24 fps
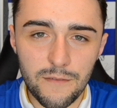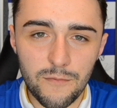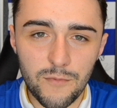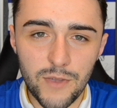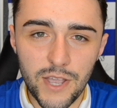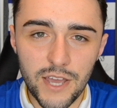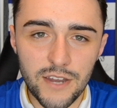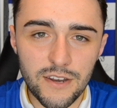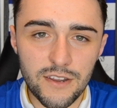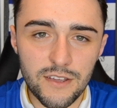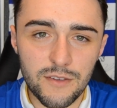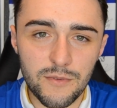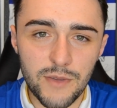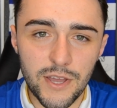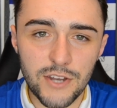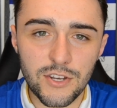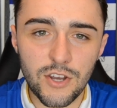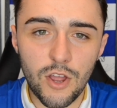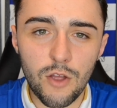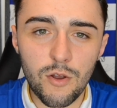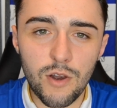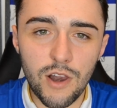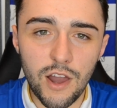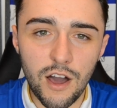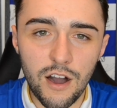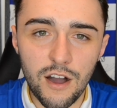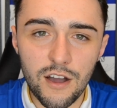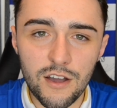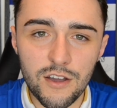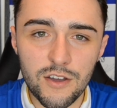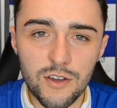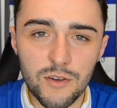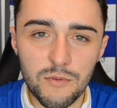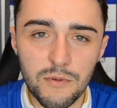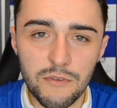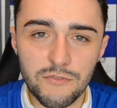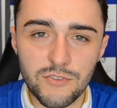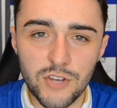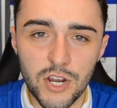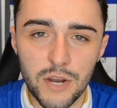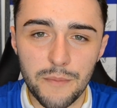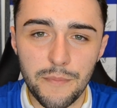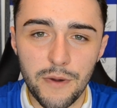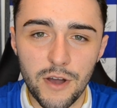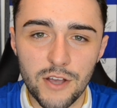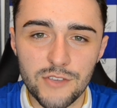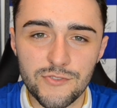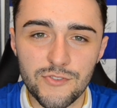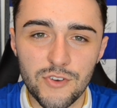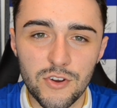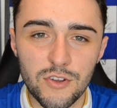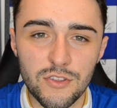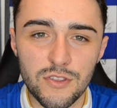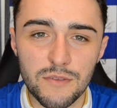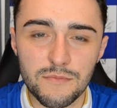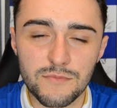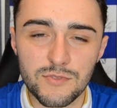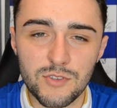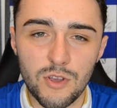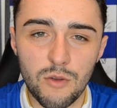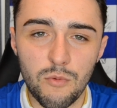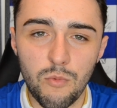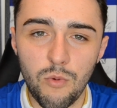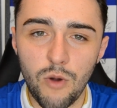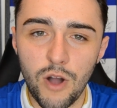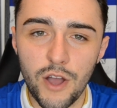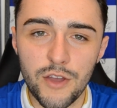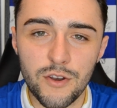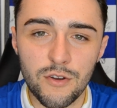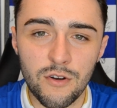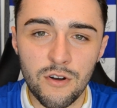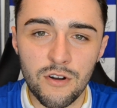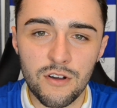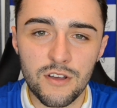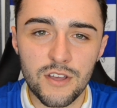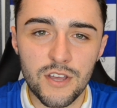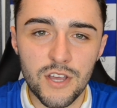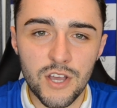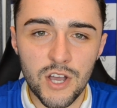we had no luck with trying to pass through them. So why not